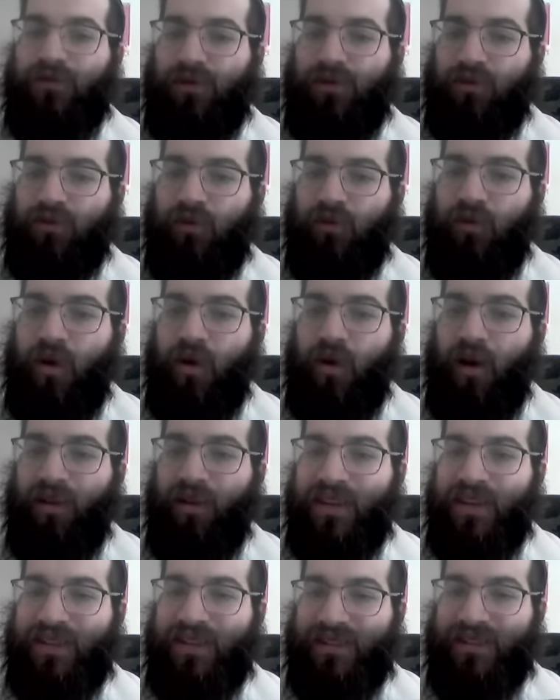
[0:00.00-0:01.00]
through all
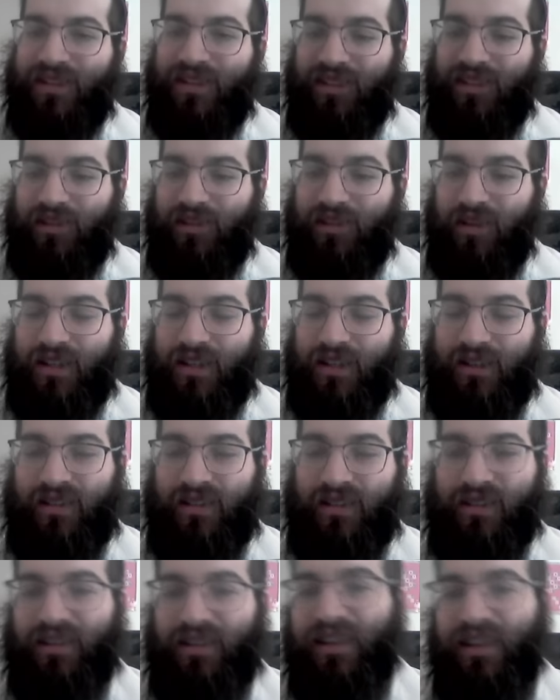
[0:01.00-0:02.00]
these
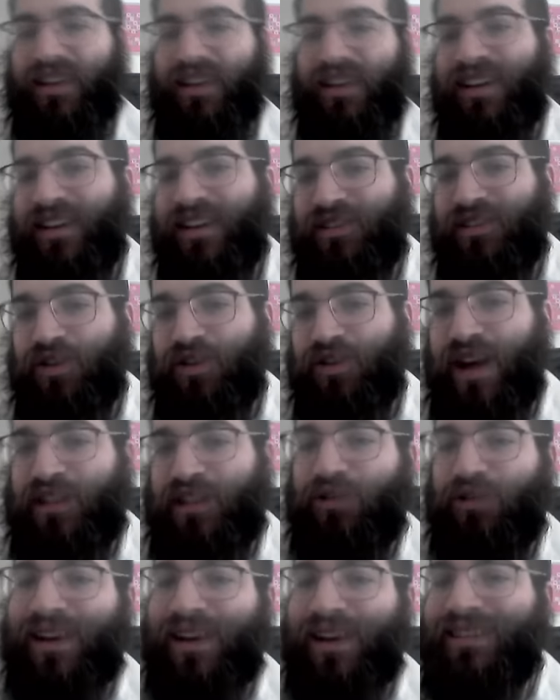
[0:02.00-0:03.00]
constrictions. So I
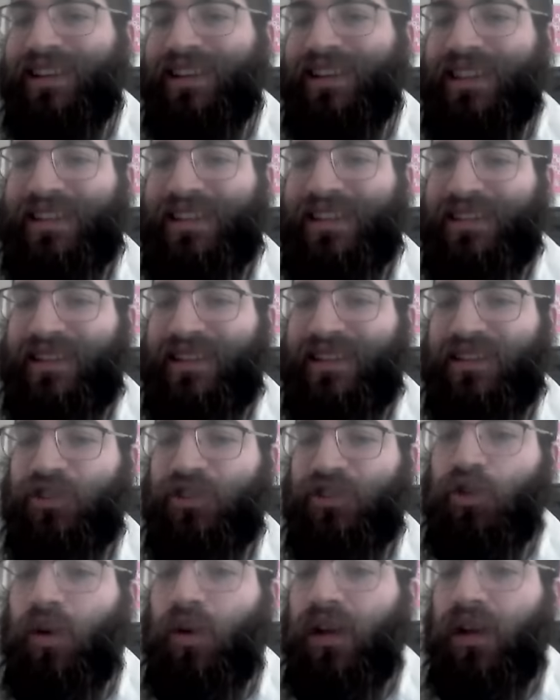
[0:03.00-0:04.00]
try to elicit
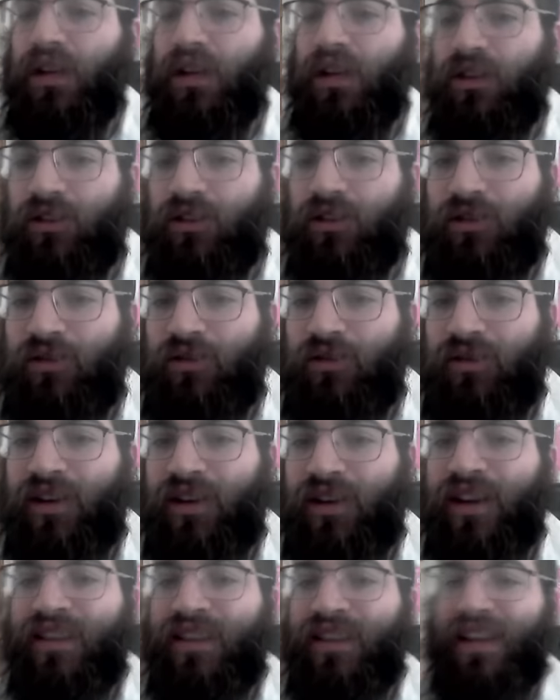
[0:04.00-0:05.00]
joy in you,
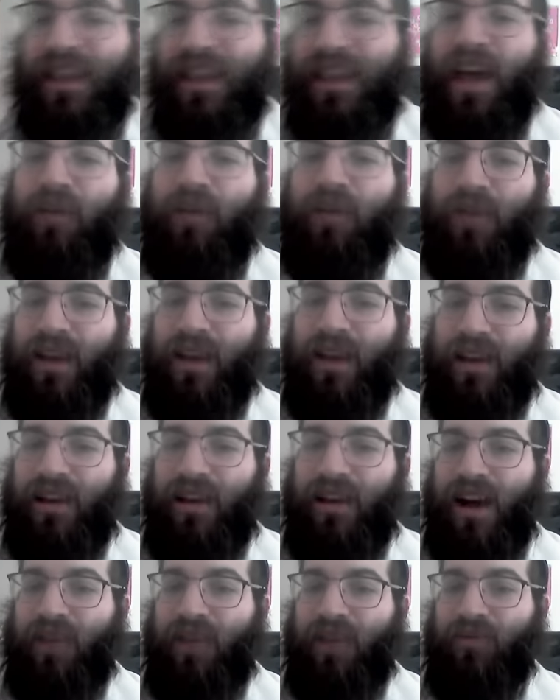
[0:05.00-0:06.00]
that way
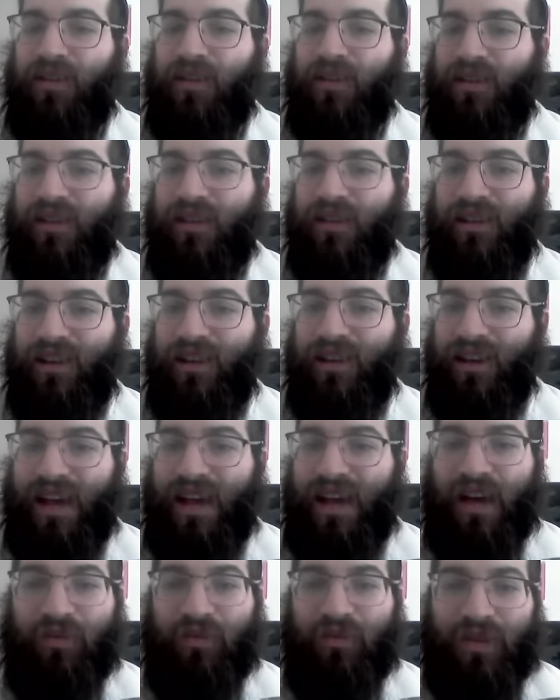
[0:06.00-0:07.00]
God would
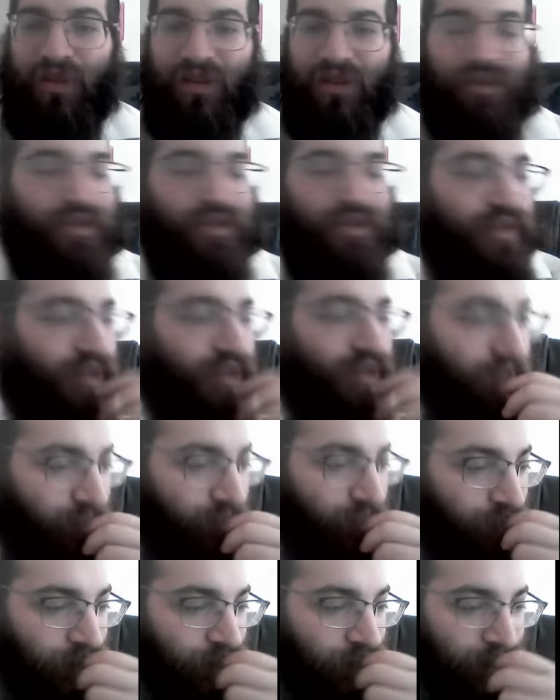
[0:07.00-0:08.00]
help you.
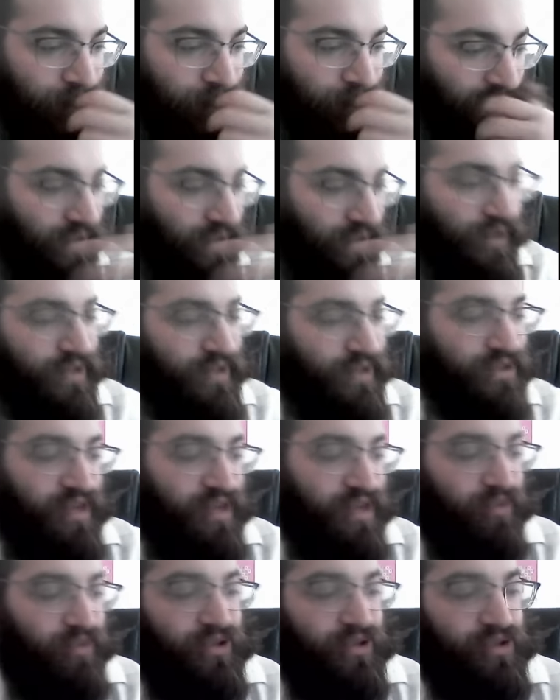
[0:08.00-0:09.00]
And a
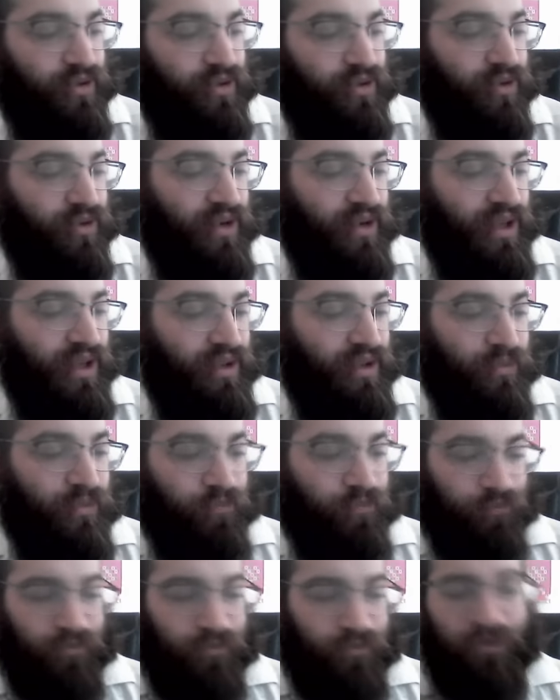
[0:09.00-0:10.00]
similar story
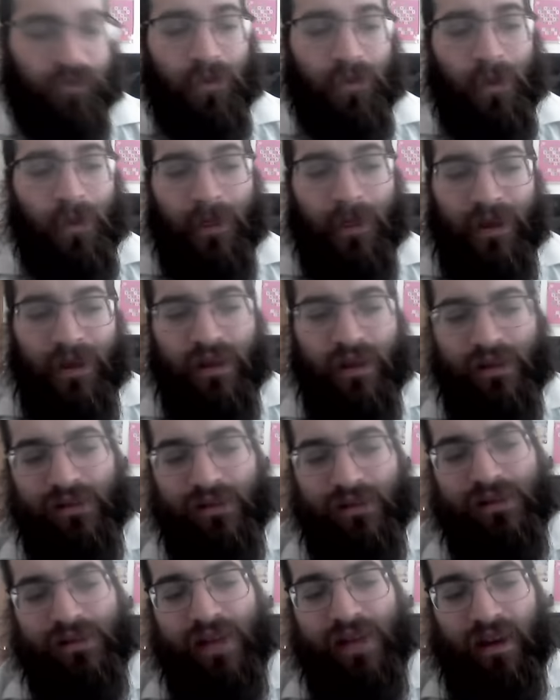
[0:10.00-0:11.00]
is
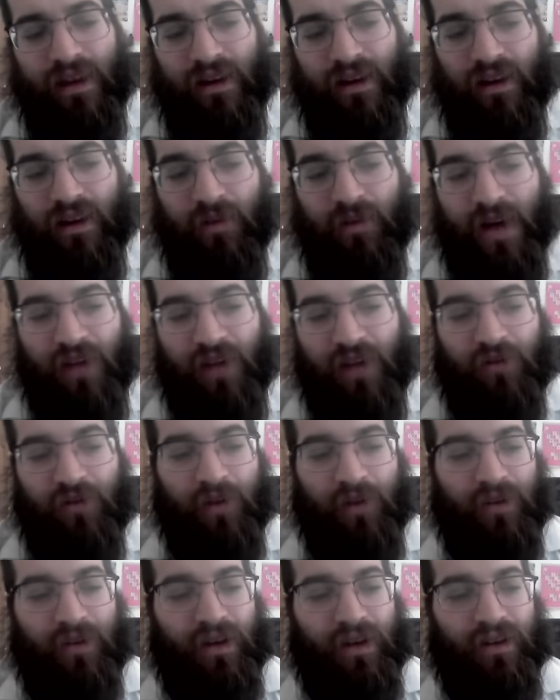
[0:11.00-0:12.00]
the second Chabad
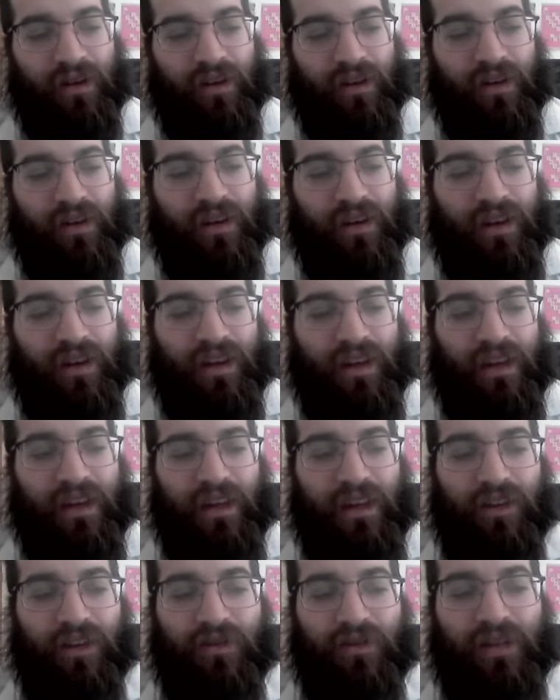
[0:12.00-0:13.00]
Rebbe.
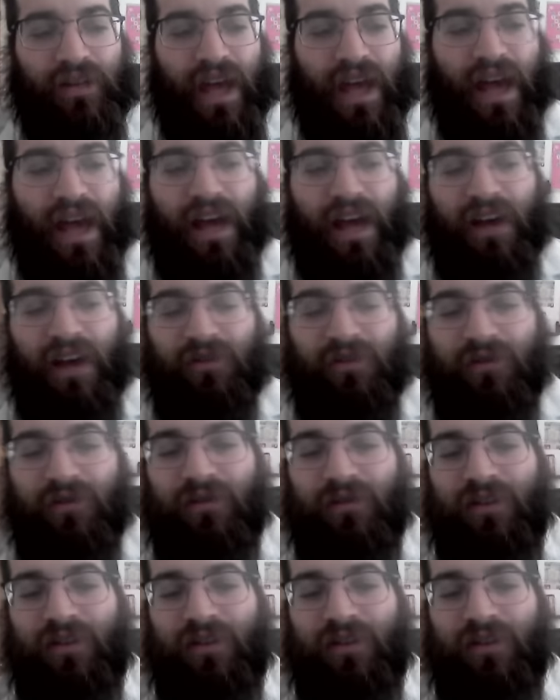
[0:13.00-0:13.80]
He used to have,